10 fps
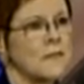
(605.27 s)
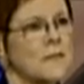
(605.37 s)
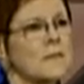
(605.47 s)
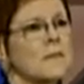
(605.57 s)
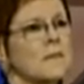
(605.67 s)

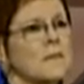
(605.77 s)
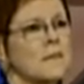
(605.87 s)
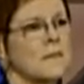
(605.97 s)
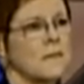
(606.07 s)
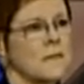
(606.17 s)

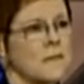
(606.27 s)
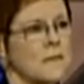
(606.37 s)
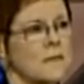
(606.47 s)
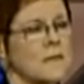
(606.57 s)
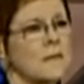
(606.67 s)

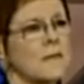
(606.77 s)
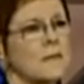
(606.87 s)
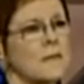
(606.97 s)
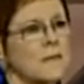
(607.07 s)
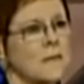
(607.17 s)

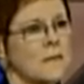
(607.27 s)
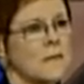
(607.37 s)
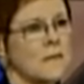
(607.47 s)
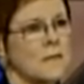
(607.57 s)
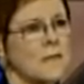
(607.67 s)

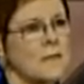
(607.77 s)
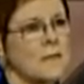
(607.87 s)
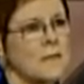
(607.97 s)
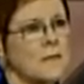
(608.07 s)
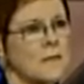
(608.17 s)

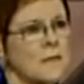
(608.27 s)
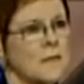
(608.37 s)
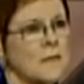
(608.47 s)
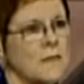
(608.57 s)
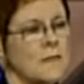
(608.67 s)

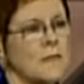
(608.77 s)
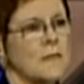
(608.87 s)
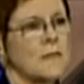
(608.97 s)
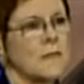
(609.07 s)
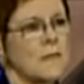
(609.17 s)

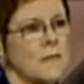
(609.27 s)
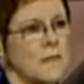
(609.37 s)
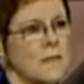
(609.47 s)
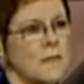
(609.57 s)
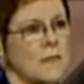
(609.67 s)

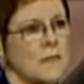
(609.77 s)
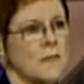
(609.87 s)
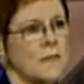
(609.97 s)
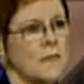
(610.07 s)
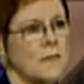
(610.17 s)

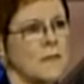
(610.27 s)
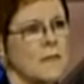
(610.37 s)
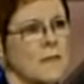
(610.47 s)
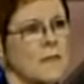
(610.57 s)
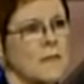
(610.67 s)

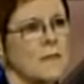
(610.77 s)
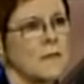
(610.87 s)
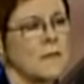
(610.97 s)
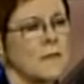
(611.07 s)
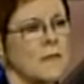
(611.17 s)

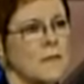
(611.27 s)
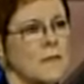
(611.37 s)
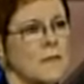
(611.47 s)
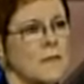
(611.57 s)
No words are spoken by the person on screen.